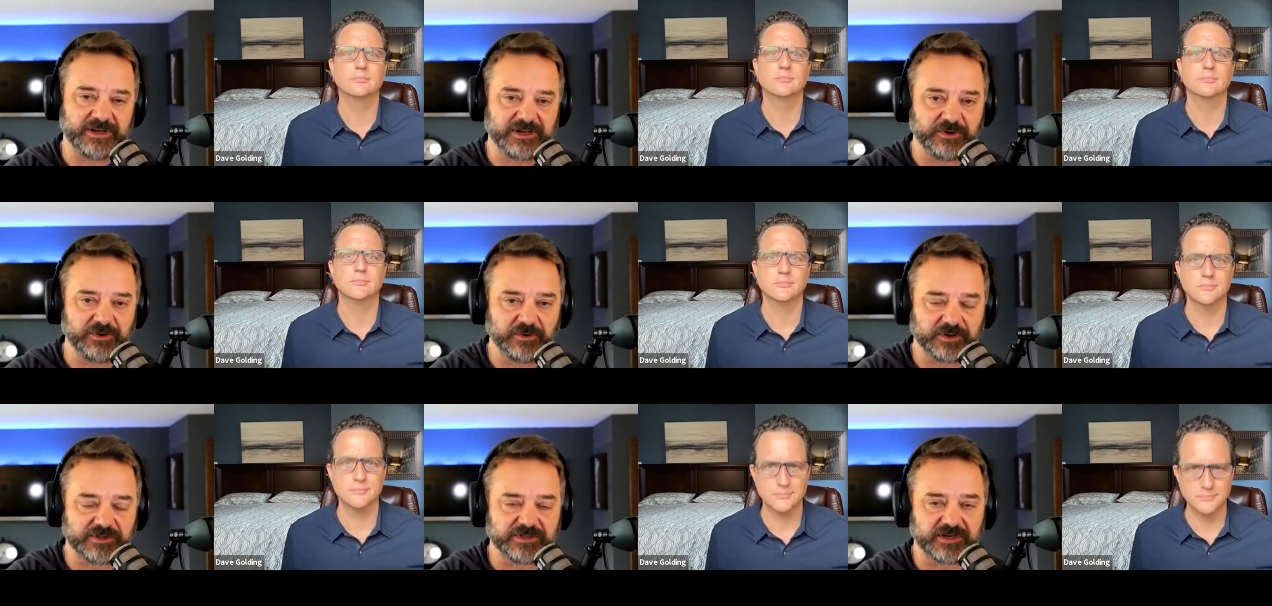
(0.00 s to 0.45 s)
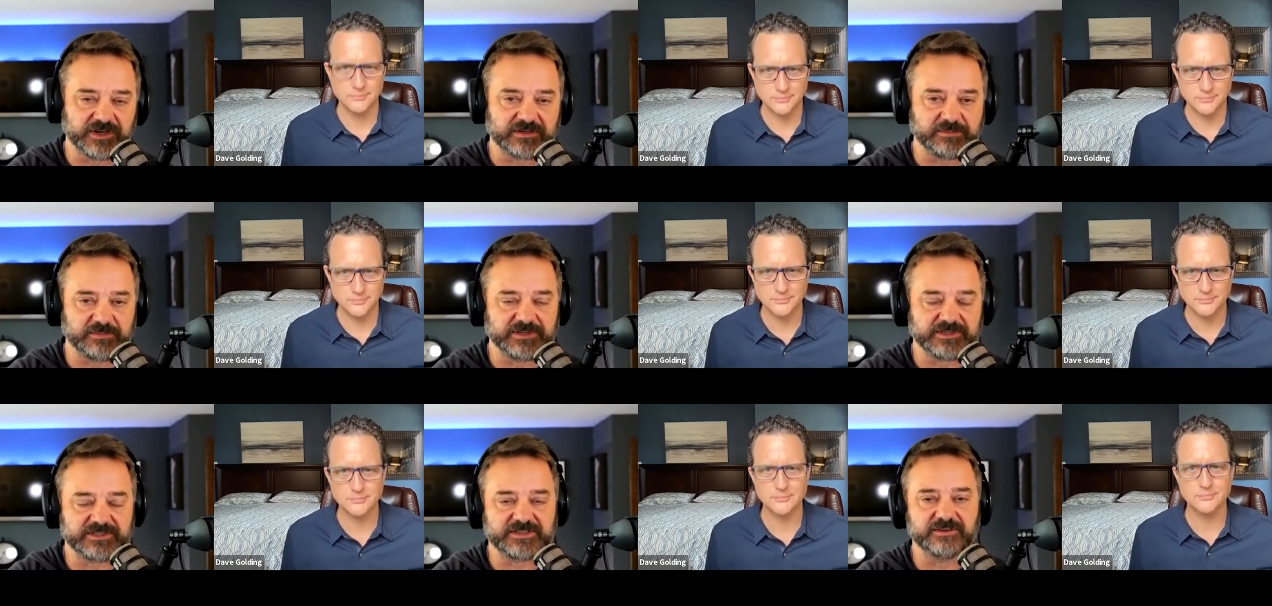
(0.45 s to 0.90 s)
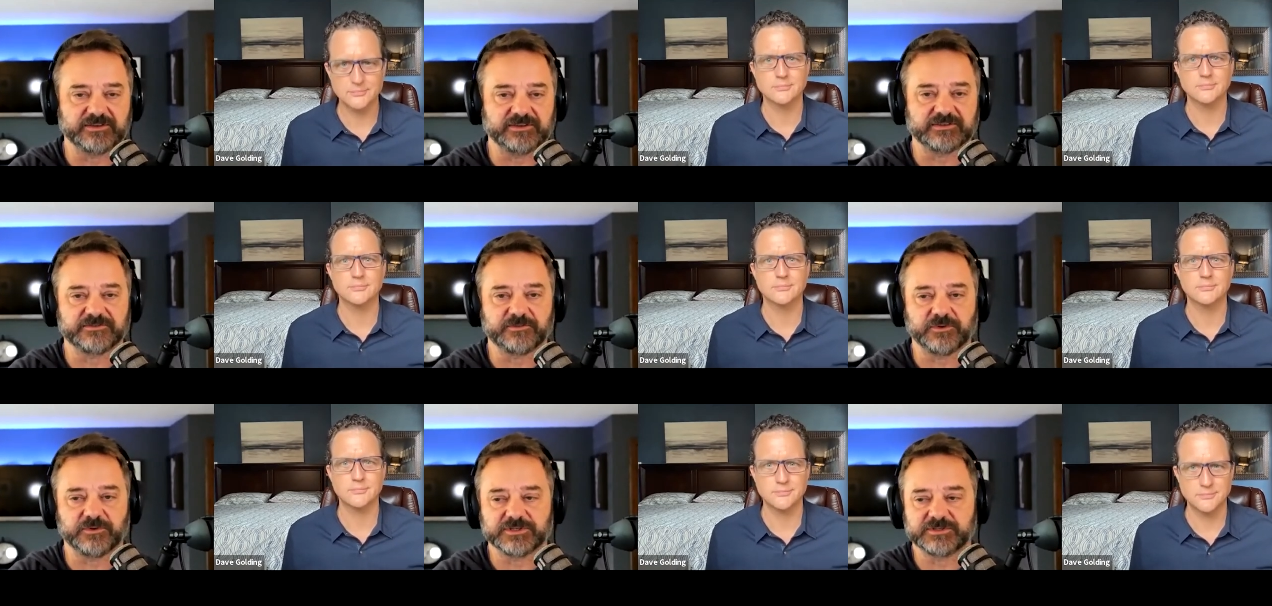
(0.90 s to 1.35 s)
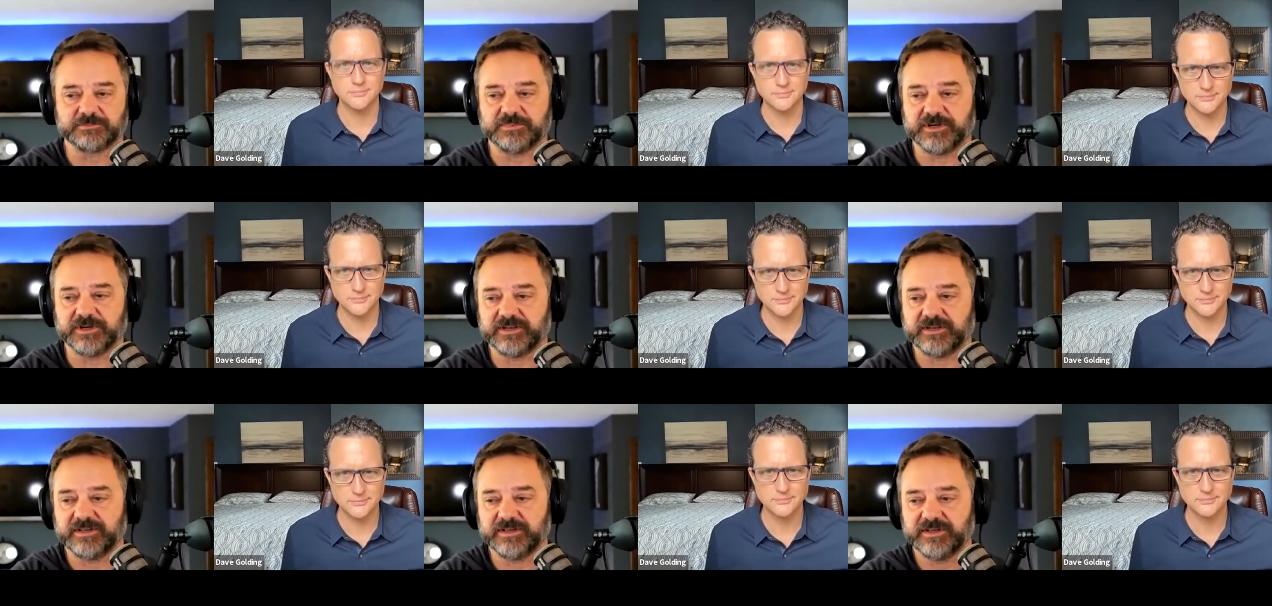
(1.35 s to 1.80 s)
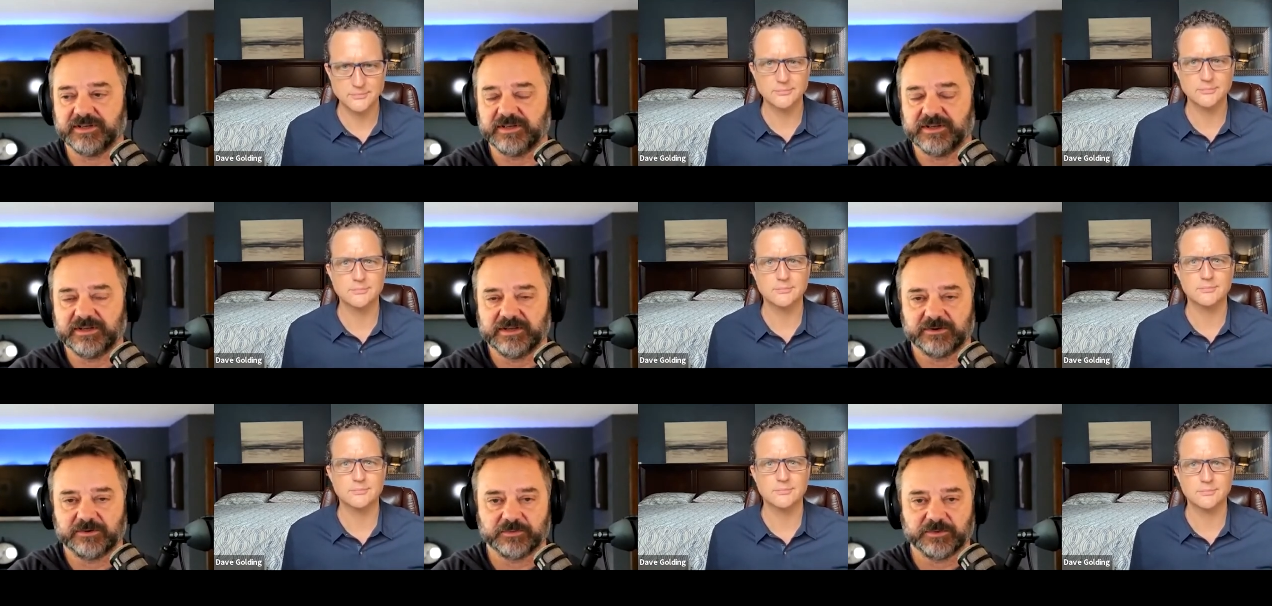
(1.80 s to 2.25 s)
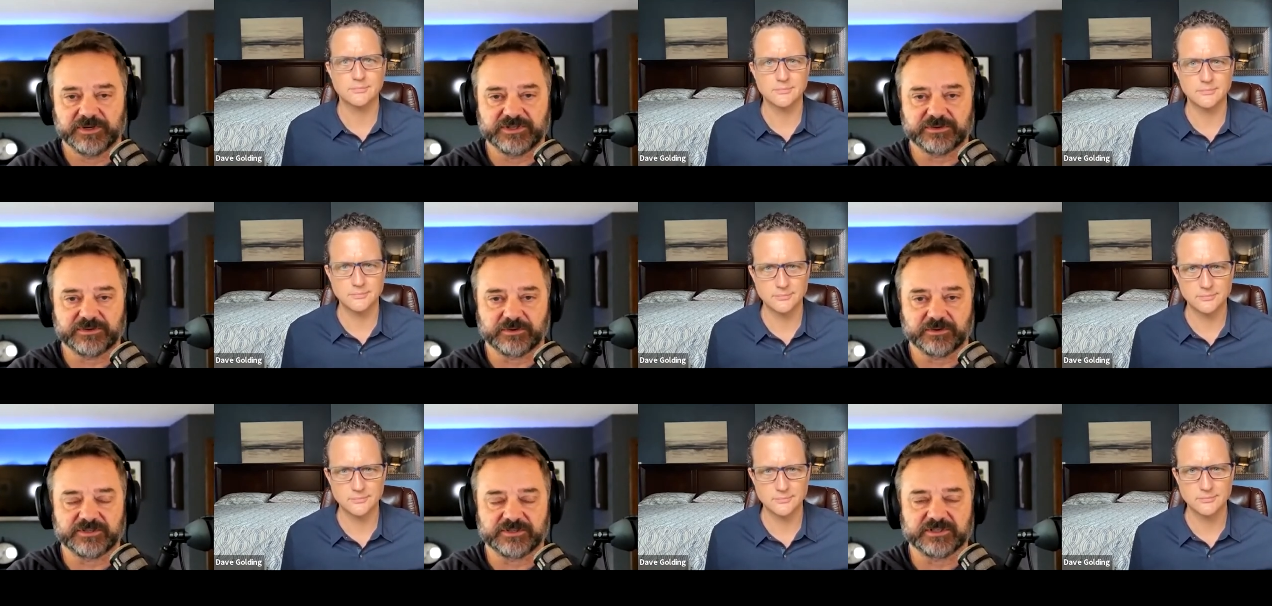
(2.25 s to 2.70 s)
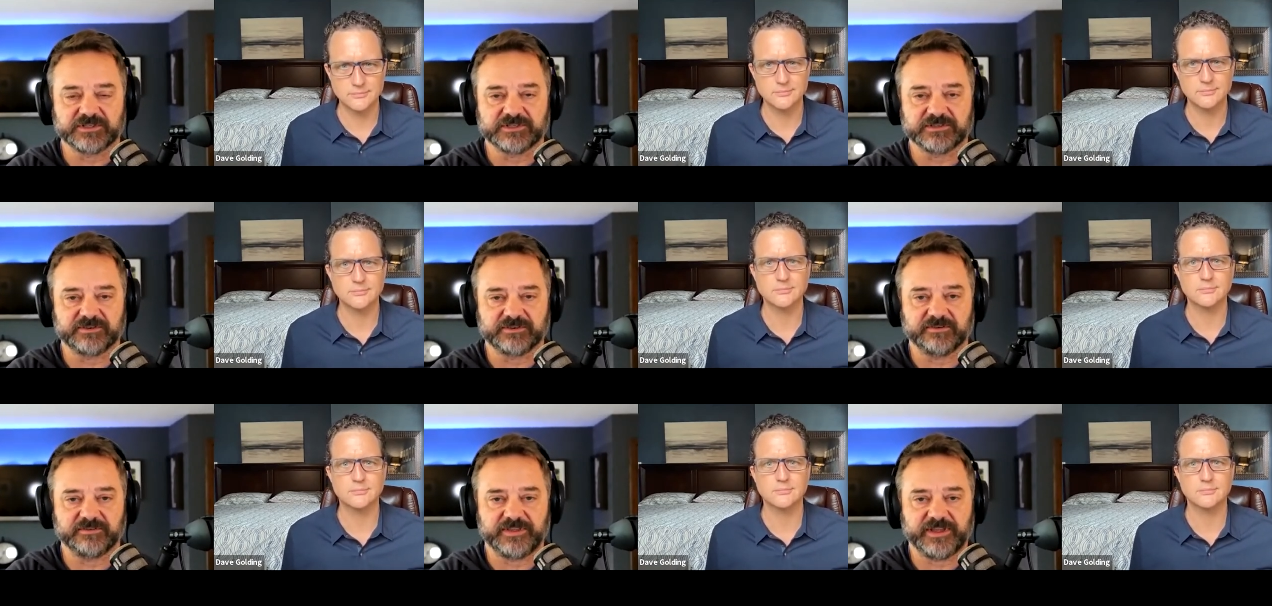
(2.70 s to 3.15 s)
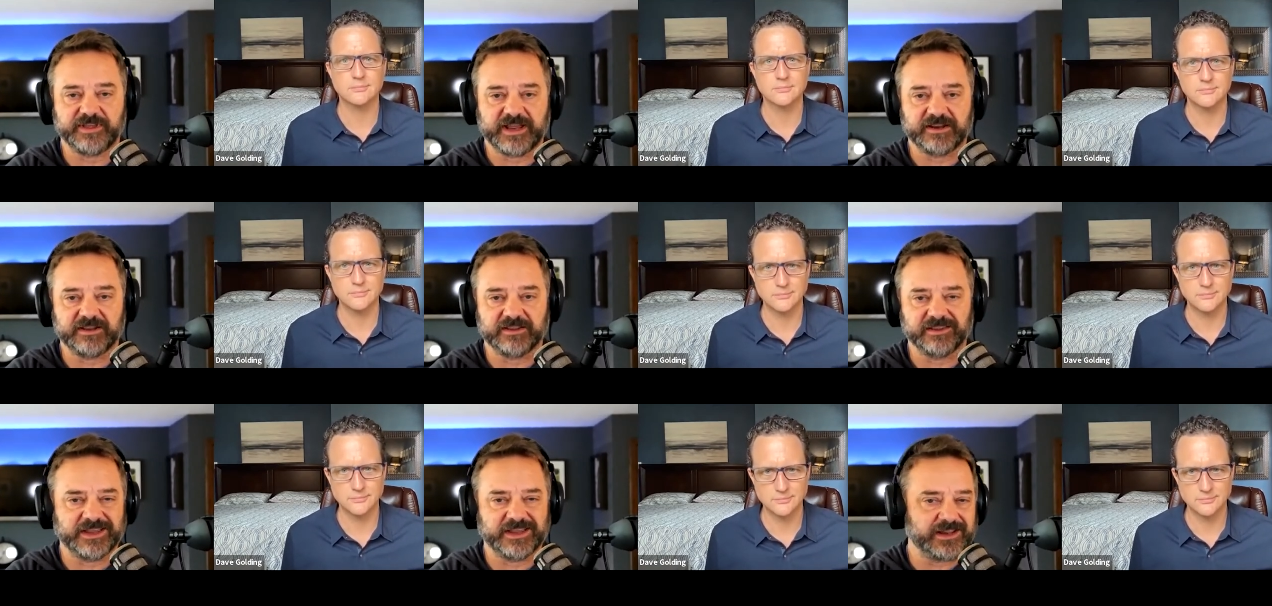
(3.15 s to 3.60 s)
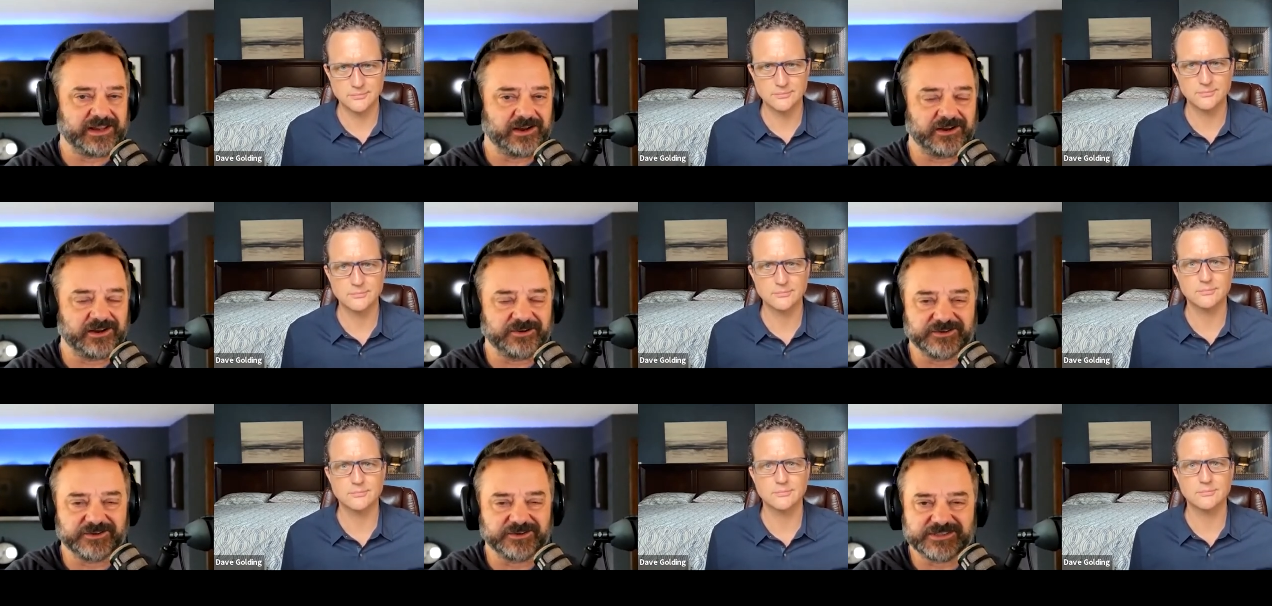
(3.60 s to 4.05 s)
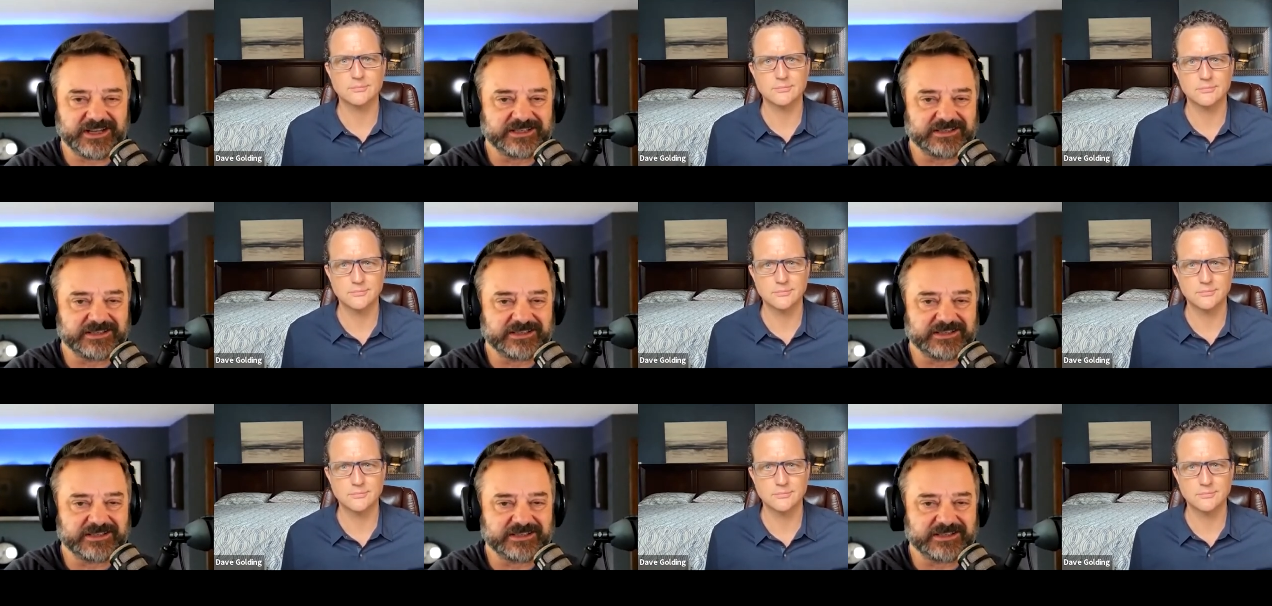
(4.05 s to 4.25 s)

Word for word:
Speaker 1: you already talked about salesforce but resources that like understands